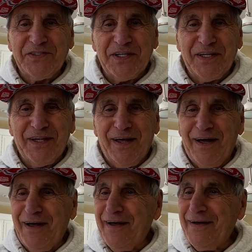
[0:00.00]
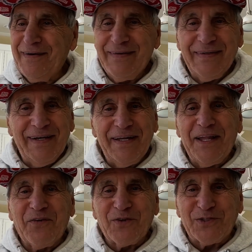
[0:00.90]
and it
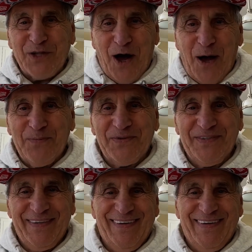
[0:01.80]
never stops.